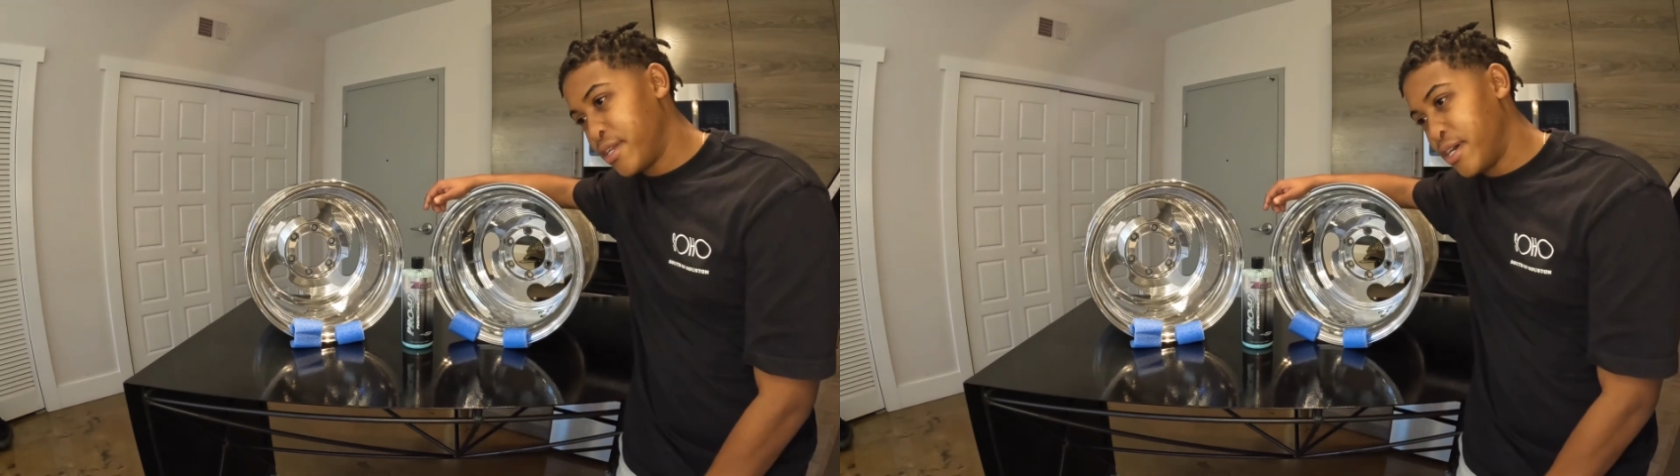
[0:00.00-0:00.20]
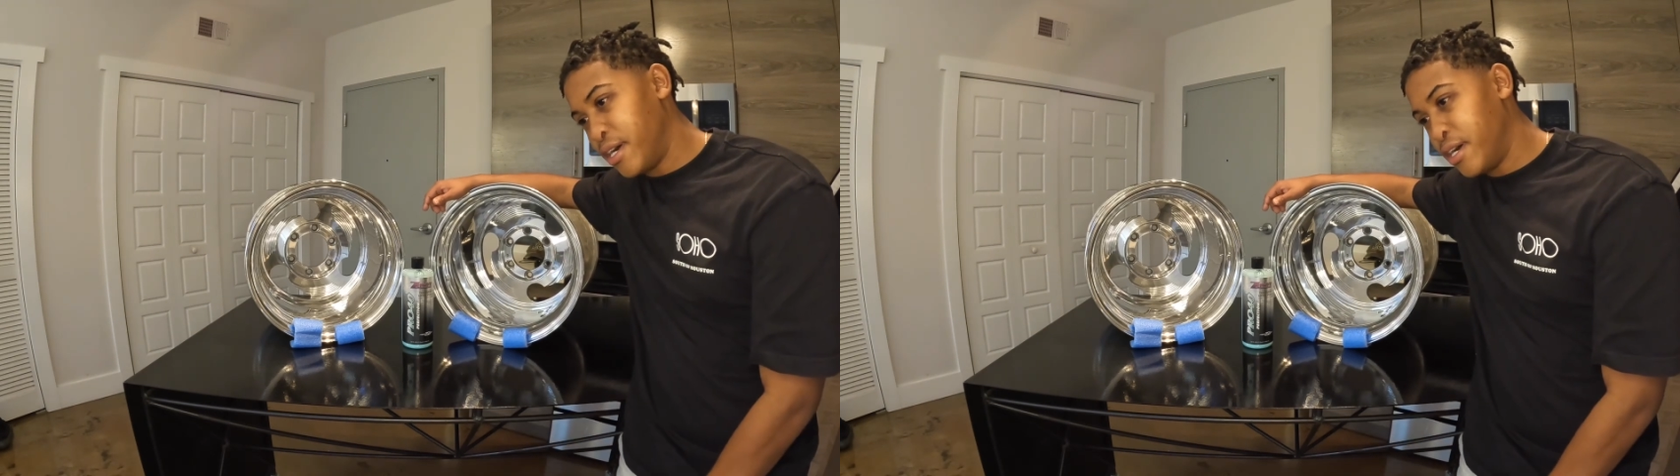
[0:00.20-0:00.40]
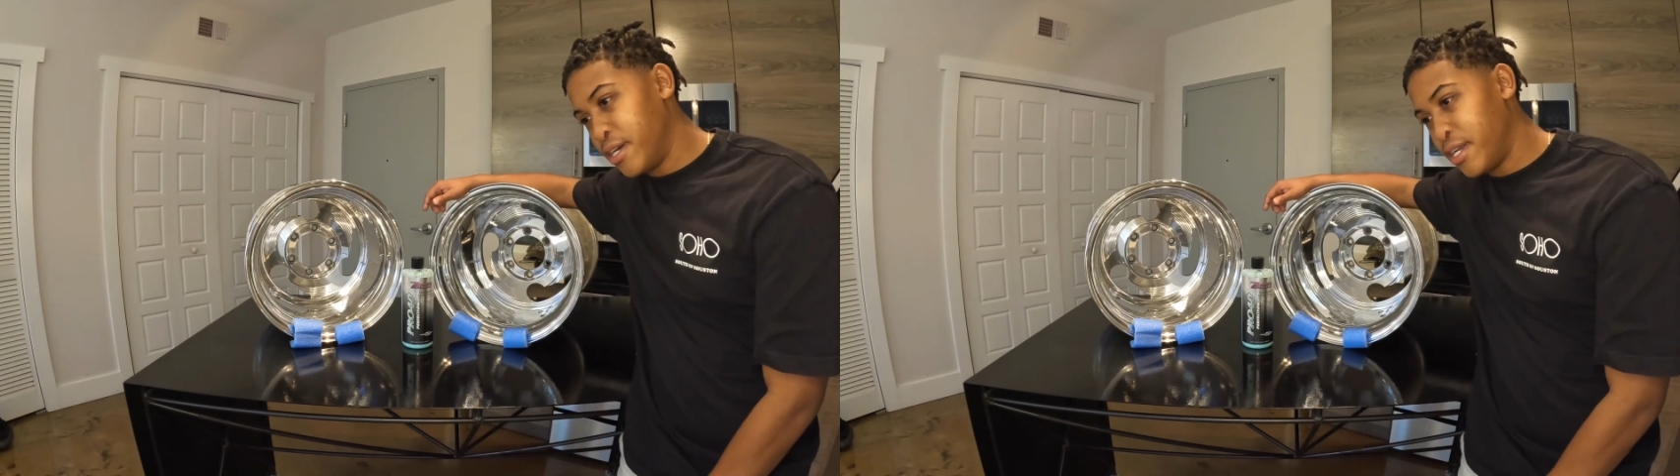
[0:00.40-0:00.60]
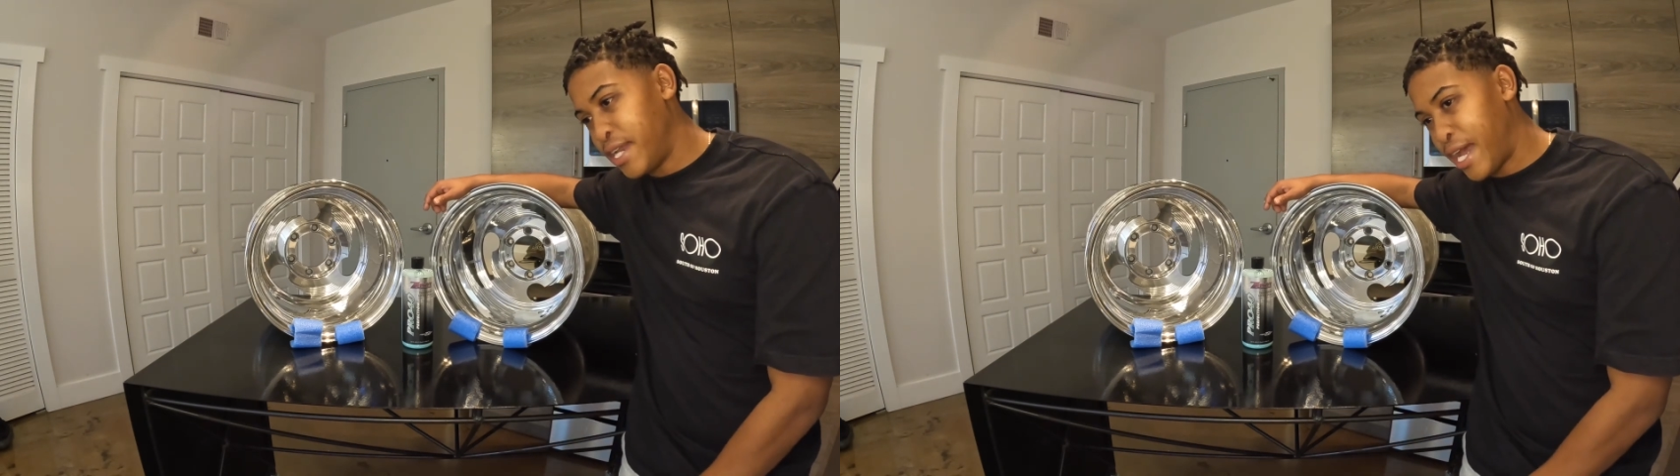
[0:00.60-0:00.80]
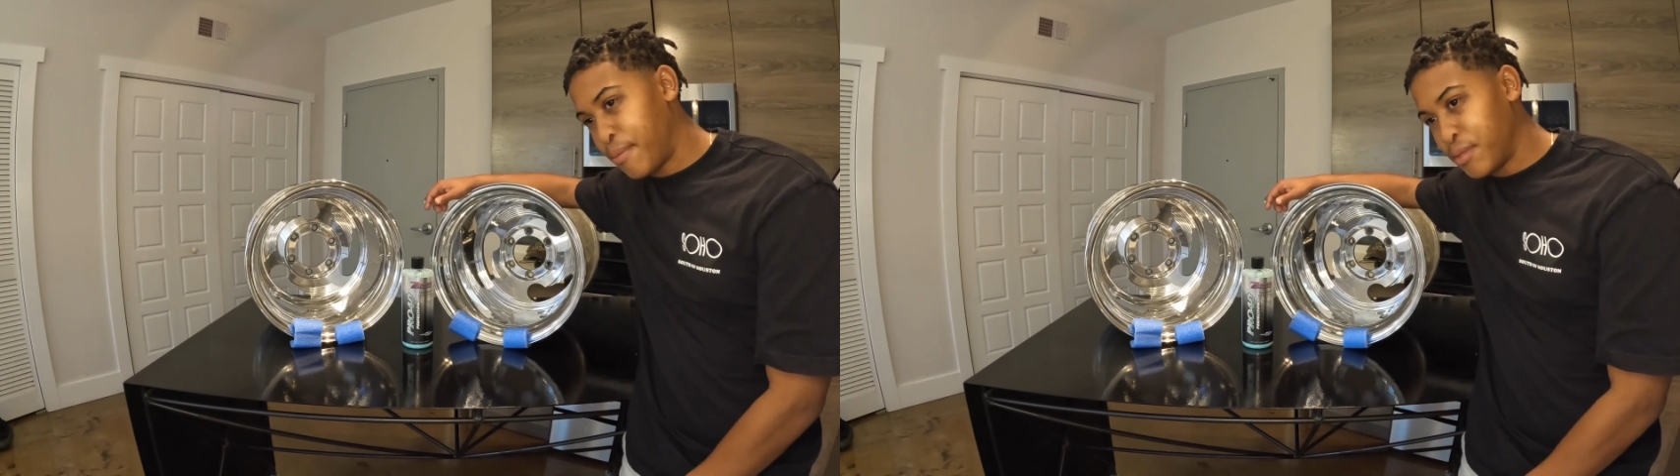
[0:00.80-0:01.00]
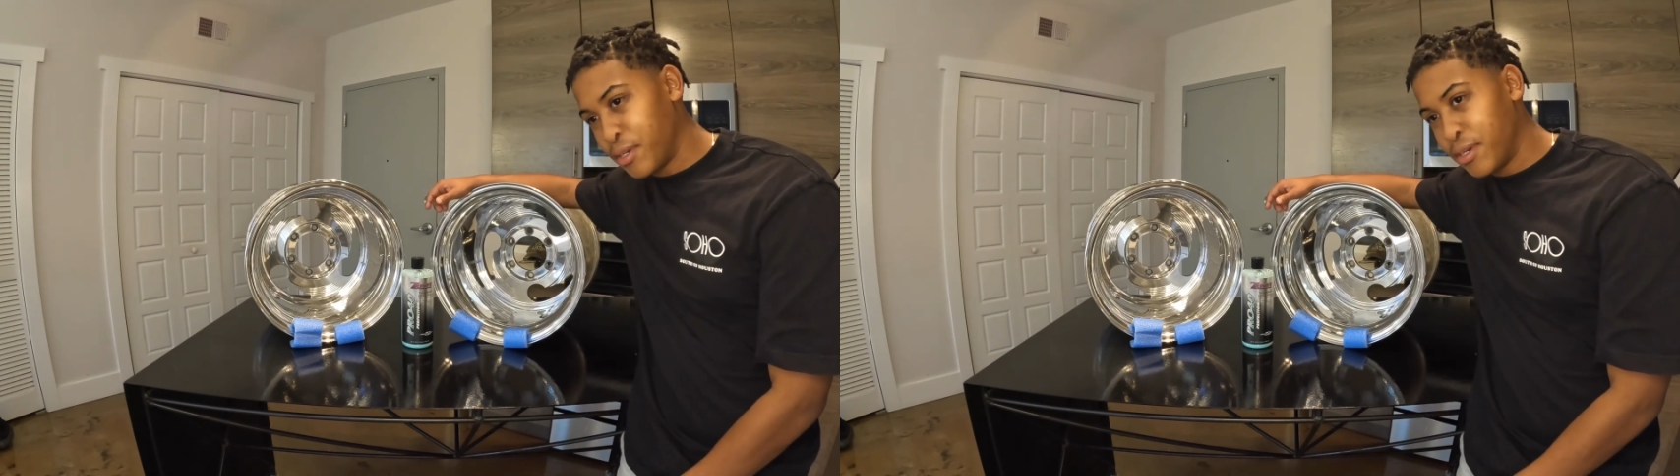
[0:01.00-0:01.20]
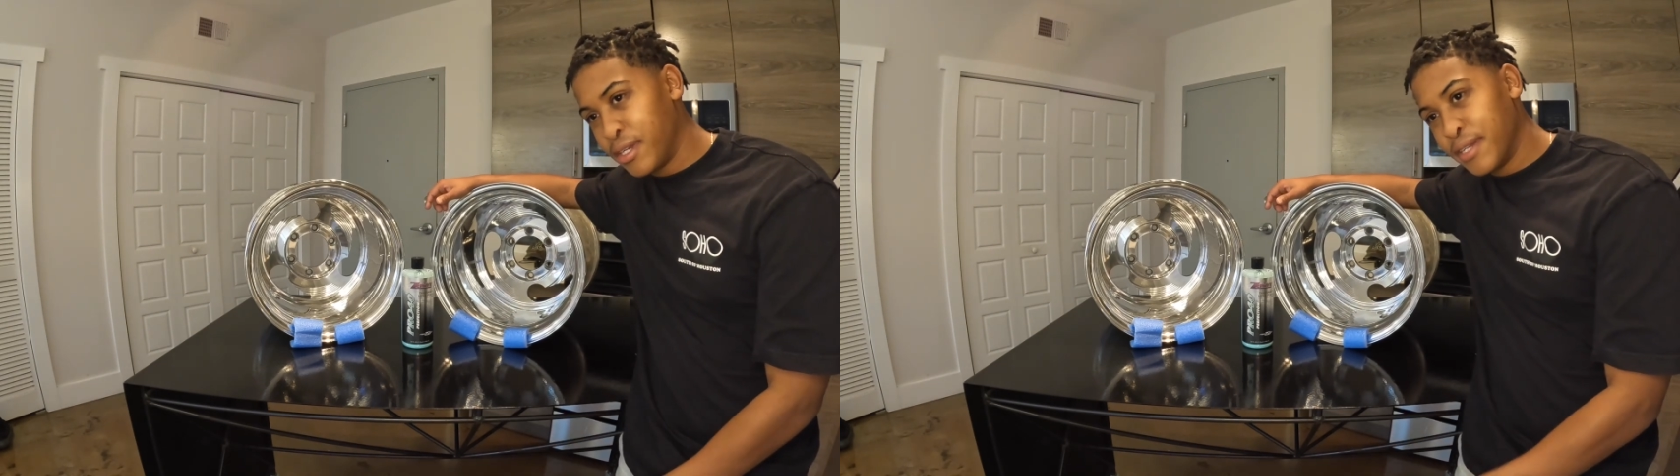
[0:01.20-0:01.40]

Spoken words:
an adapter.